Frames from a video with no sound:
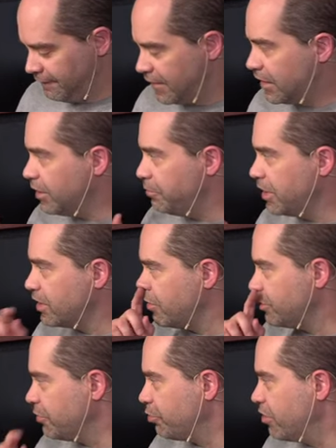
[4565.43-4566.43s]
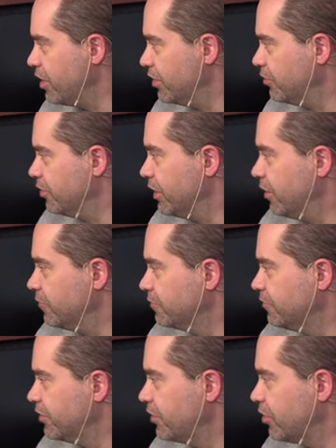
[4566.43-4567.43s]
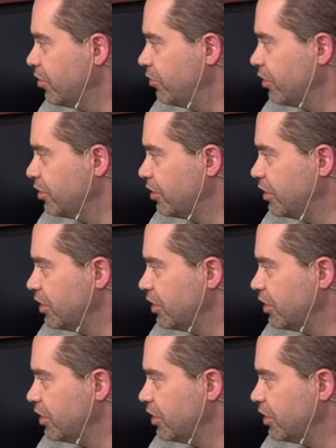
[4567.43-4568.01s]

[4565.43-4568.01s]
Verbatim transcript: it may not be applying the layout. So I need to